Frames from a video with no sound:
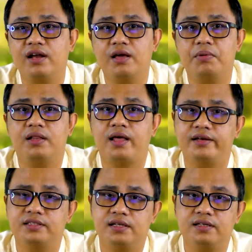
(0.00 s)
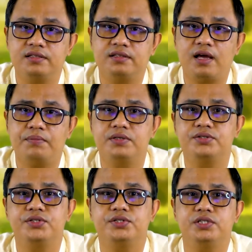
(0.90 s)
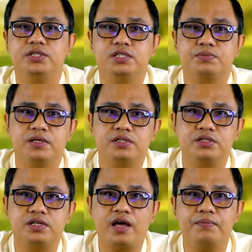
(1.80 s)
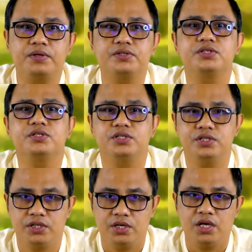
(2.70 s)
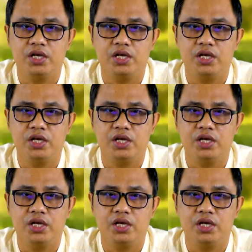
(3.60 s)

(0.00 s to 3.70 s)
levels like genetic diversity, species diversity,